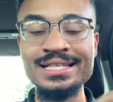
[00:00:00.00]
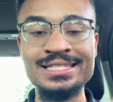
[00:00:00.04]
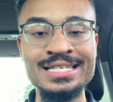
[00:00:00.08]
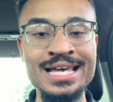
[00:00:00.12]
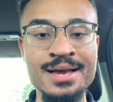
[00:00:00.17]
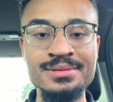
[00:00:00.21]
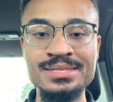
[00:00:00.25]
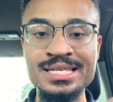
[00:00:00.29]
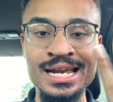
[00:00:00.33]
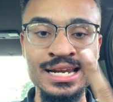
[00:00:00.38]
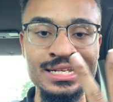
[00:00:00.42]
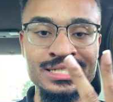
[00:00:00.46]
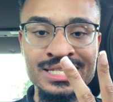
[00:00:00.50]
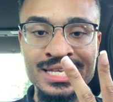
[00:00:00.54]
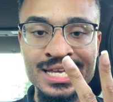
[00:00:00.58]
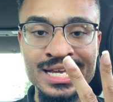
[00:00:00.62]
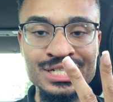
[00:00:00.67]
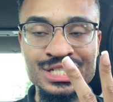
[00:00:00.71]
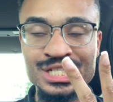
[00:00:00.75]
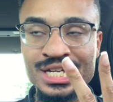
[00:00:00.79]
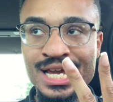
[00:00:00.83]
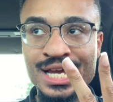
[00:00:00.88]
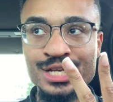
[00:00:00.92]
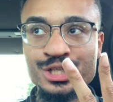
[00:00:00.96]
times out of 10
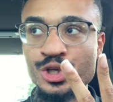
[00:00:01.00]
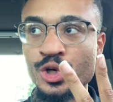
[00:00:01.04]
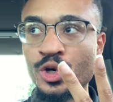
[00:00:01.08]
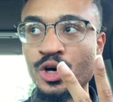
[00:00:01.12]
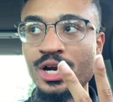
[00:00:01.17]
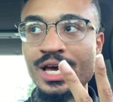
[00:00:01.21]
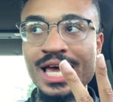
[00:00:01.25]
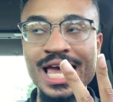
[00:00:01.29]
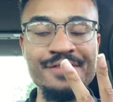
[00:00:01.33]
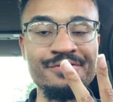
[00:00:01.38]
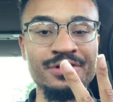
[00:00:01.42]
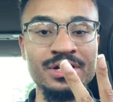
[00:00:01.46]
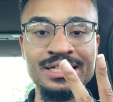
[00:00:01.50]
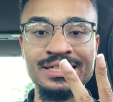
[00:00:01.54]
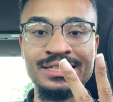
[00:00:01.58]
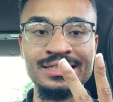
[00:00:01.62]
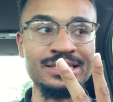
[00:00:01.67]
chance you're gonna have a